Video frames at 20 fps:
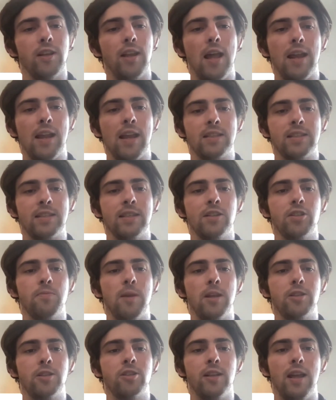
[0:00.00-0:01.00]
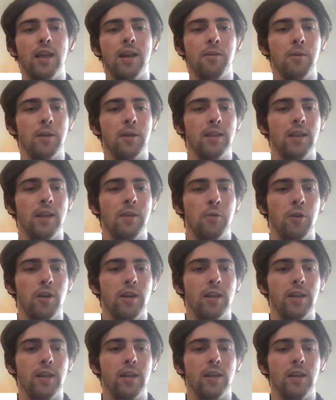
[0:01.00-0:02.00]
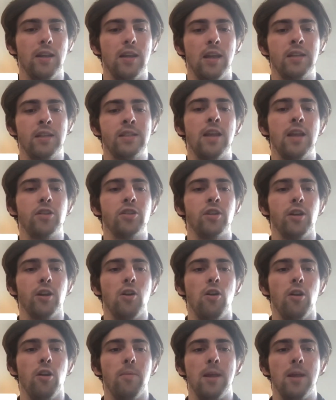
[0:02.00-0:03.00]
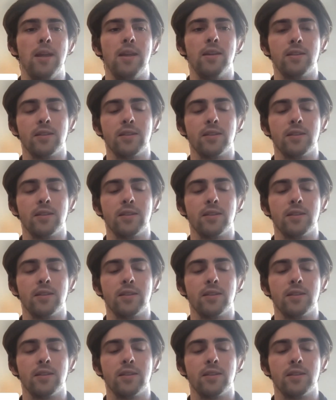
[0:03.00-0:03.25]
Like as Nish mentioned, like we're in a attention economy,